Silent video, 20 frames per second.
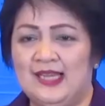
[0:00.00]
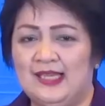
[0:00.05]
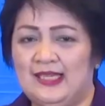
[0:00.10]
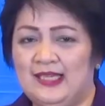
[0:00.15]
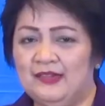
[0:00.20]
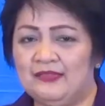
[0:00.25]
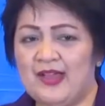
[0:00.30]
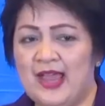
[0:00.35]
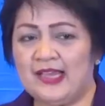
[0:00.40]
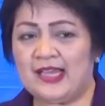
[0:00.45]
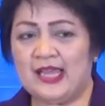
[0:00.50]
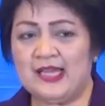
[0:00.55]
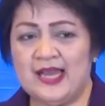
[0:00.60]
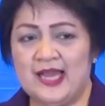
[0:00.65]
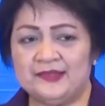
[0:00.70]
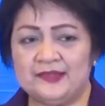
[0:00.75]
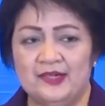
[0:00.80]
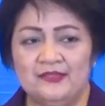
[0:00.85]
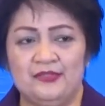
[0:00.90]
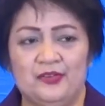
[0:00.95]
if I
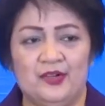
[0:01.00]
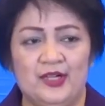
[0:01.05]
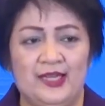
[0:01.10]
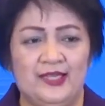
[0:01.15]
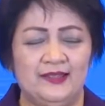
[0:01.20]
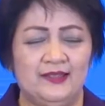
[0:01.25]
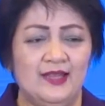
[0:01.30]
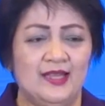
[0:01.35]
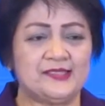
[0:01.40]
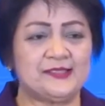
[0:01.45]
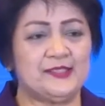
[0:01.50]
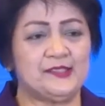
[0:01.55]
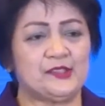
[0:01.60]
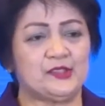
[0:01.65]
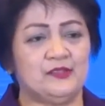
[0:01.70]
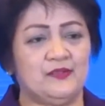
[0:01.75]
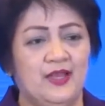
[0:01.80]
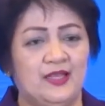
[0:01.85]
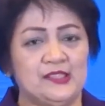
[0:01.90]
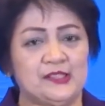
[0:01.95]
cannot avoid a
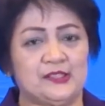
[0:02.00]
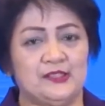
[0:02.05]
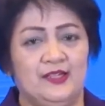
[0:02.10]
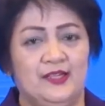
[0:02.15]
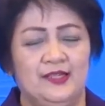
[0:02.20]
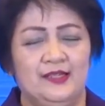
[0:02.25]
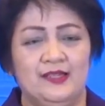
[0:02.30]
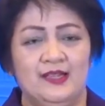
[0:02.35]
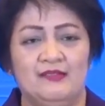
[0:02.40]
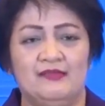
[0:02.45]
situation